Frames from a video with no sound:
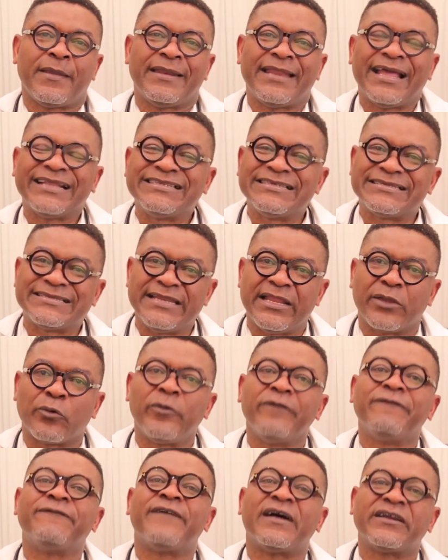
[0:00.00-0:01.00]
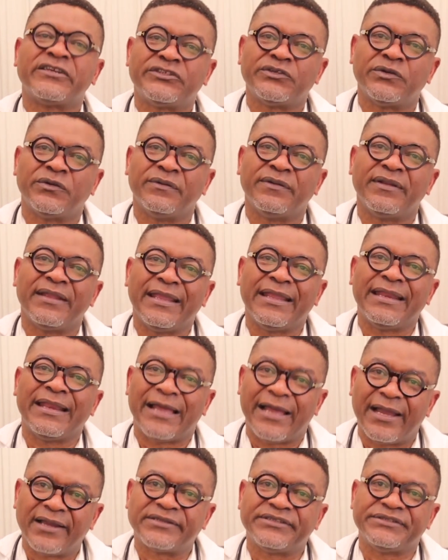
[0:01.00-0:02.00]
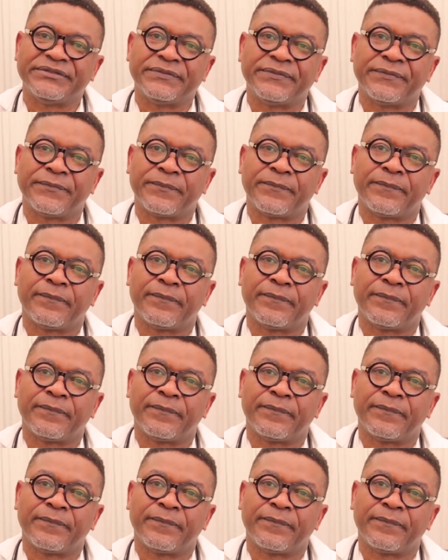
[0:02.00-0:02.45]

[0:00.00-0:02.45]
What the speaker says: That is liquefaction in action.